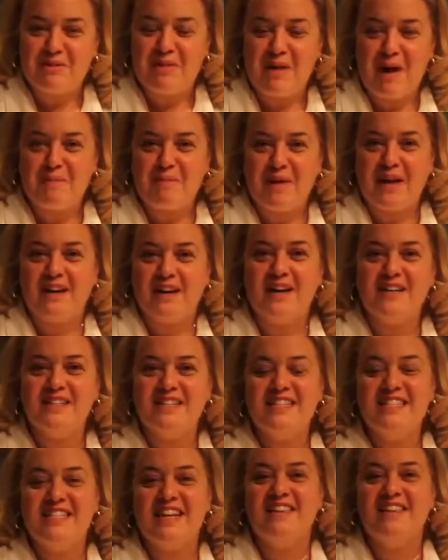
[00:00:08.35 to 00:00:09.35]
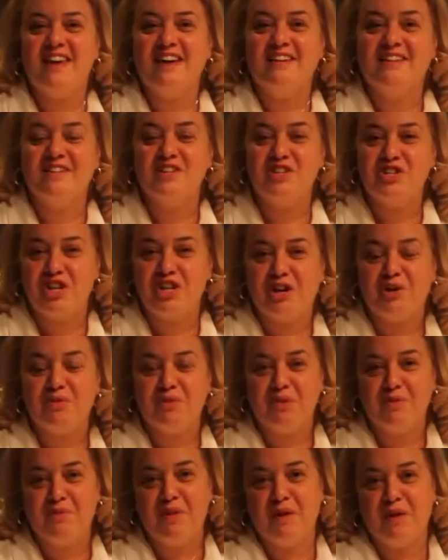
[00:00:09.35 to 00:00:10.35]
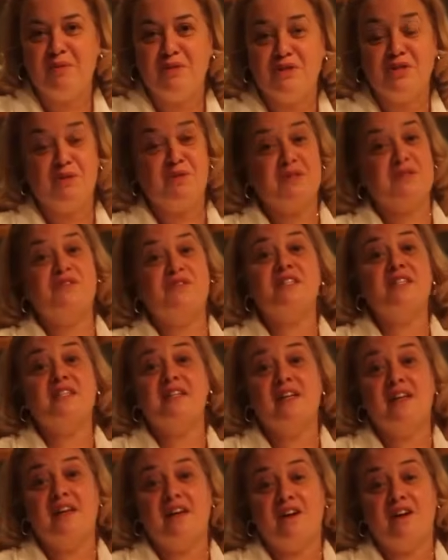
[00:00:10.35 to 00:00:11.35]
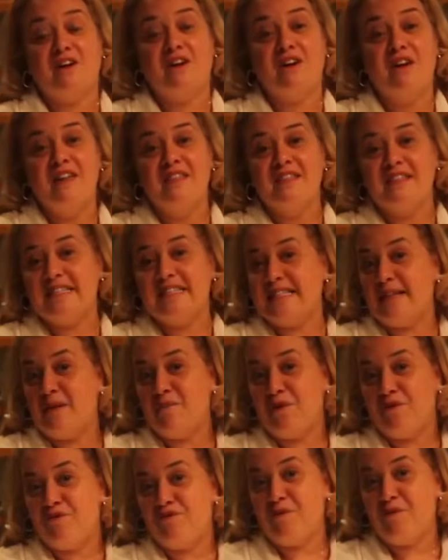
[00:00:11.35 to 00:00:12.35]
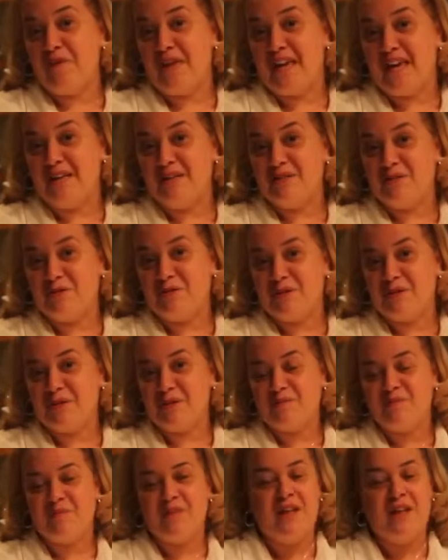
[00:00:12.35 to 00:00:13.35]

that my cousin Daniela shared with me when she was visiting here this summer from the Azores.